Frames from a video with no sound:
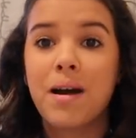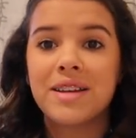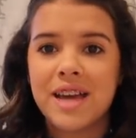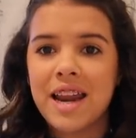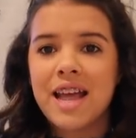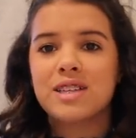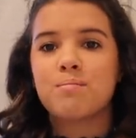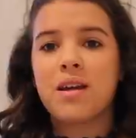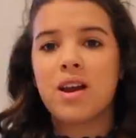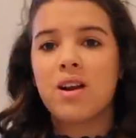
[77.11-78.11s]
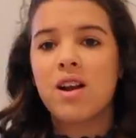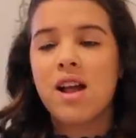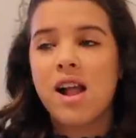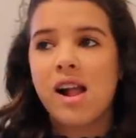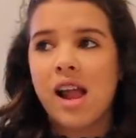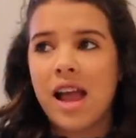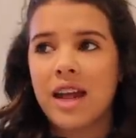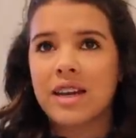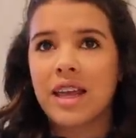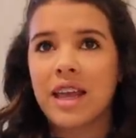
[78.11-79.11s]
My dad has a pair,
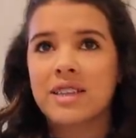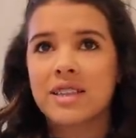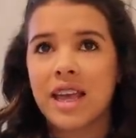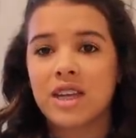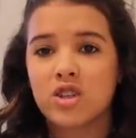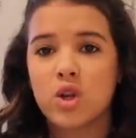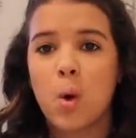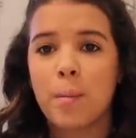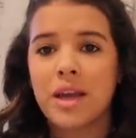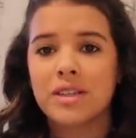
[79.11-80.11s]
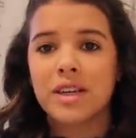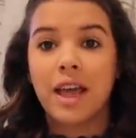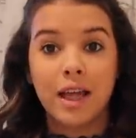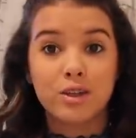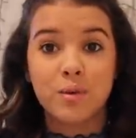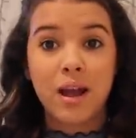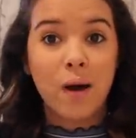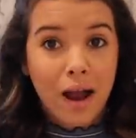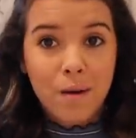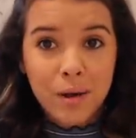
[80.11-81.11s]
and it's like so amazing, and so
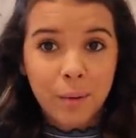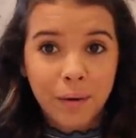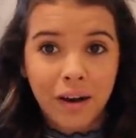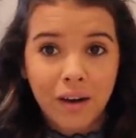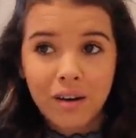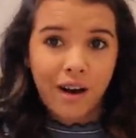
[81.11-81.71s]
now I want a pair,